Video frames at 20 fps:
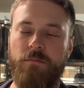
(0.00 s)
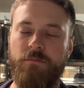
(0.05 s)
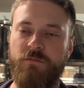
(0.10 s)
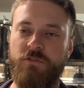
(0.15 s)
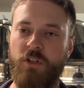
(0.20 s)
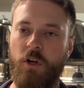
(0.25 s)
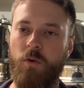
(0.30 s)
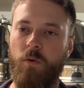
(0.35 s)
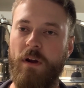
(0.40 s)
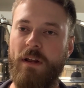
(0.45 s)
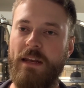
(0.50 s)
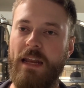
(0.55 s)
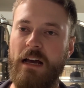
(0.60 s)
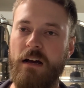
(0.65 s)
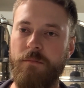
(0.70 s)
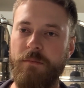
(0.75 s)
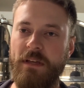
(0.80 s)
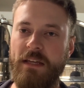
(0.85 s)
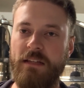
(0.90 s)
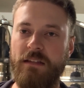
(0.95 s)
So right
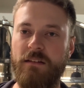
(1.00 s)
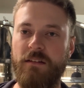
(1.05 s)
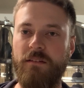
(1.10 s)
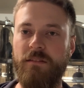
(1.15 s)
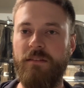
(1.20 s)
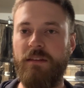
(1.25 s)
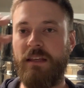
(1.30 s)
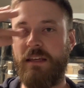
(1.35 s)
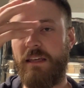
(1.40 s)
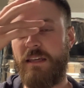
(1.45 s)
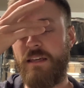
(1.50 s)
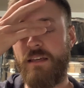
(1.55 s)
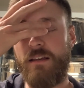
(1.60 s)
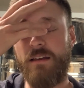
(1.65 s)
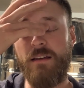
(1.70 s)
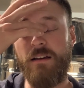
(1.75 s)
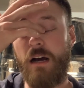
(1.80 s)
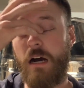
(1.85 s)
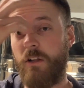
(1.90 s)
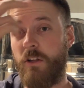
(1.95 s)
now I'm heating the
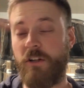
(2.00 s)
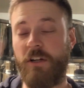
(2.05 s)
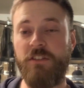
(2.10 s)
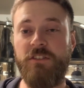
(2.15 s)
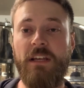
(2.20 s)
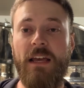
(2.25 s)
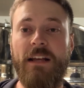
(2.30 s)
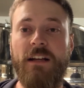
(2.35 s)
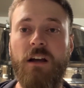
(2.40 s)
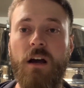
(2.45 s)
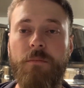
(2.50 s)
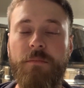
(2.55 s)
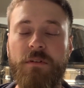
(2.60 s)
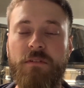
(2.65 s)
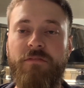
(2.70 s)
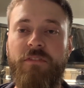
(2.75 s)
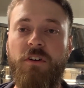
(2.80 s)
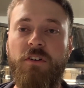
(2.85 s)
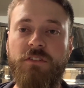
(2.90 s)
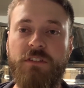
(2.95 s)
hot liquor tank up
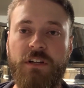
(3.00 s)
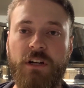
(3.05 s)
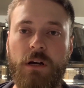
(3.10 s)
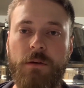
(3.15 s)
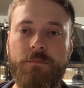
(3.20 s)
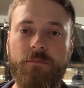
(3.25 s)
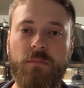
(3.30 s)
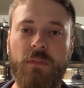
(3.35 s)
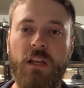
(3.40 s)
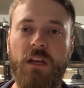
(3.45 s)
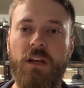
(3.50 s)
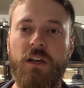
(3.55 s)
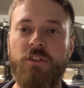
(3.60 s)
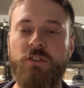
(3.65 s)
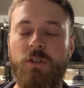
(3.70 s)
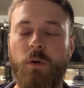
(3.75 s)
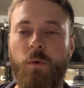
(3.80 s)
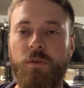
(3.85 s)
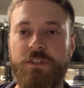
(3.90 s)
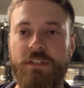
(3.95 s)
and filling it up.
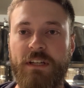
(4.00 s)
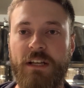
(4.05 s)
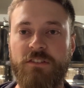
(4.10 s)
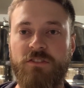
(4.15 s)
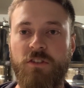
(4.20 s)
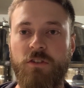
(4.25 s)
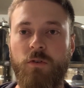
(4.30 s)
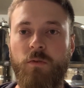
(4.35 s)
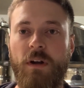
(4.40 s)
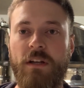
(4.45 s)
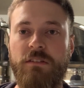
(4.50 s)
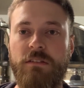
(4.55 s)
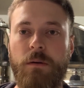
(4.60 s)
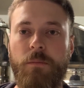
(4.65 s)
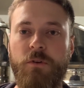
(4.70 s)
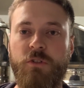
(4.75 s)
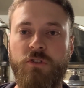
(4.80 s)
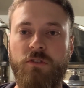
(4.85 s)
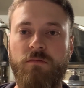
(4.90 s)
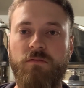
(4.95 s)
So once it gets to the right
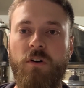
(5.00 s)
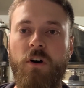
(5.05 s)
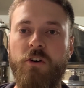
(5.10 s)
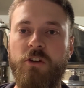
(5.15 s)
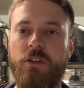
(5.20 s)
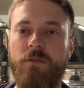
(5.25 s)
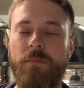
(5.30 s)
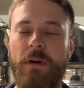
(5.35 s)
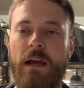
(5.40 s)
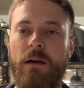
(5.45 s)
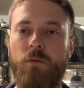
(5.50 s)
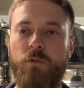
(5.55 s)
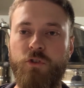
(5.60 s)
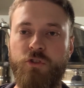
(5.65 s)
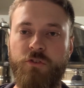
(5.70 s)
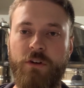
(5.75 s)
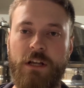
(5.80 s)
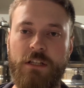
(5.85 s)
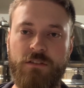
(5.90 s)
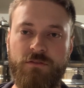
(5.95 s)
temperature and volume, I will
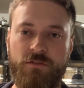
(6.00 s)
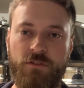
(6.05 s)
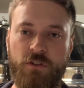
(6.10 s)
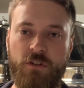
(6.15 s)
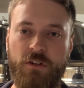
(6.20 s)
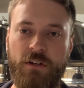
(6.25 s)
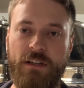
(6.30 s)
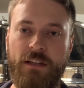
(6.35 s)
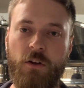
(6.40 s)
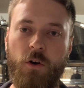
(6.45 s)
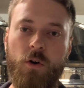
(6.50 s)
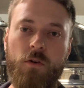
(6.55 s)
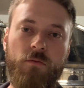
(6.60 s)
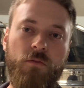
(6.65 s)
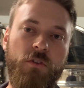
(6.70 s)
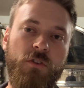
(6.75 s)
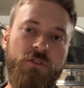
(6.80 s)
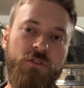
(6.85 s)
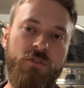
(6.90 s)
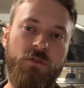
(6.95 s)
transfer it
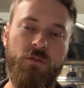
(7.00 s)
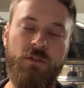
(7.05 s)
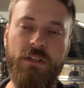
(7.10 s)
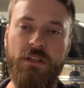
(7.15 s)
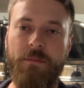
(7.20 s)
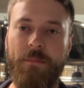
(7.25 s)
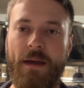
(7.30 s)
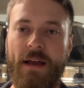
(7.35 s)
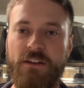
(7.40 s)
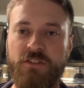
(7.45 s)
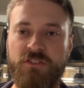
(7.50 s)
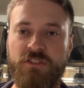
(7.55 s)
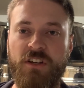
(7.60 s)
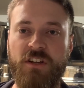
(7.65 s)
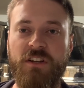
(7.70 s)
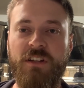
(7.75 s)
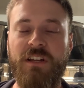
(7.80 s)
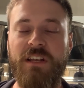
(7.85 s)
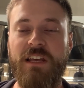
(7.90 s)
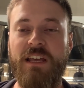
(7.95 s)
over to the mash
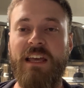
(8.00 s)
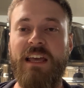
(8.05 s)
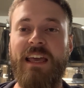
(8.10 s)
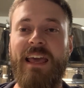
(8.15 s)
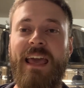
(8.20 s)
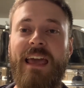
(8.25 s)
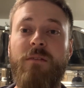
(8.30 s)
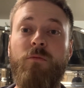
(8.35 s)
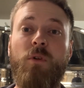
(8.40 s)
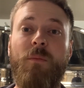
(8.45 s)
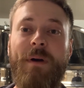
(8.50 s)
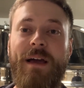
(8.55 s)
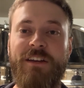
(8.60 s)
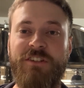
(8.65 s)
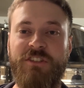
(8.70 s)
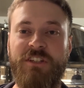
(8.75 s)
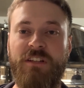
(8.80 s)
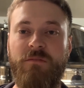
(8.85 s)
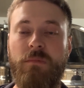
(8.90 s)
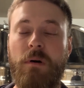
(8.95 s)
tun and we'll
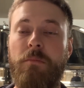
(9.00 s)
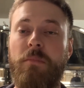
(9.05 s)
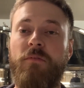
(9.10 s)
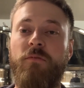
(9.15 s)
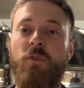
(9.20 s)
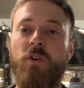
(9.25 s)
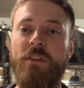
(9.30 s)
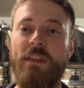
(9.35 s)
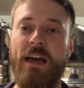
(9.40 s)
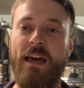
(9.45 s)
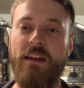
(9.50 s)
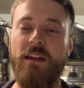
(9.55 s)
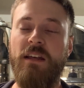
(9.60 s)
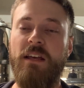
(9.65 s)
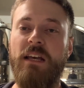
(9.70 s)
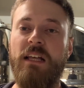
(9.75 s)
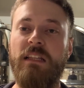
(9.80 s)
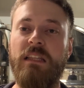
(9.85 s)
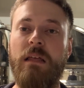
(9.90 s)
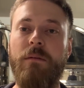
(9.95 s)
mash in. But before that,
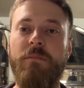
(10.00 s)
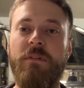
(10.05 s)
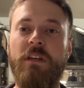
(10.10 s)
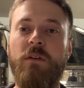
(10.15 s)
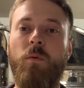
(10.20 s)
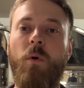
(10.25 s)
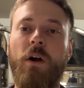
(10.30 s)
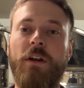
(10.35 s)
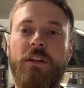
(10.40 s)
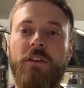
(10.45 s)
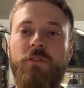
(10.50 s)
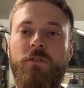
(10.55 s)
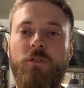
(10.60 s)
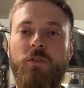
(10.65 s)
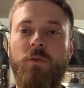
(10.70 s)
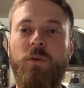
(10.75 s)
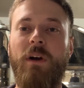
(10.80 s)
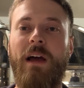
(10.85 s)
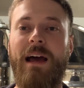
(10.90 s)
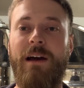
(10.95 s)
let me walk you
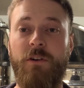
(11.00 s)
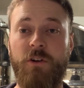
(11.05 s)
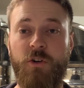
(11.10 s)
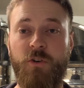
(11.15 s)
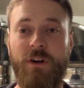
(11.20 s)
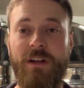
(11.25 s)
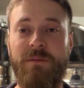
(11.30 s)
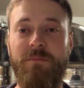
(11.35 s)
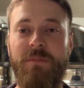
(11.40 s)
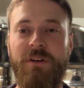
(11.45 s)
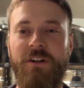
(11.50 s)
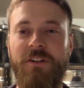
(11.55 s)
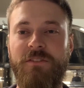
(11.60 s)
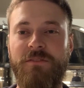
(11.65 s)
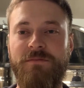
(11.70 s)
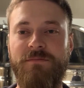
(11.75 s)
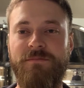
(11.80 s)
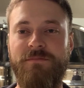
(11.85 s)
through our grain bill.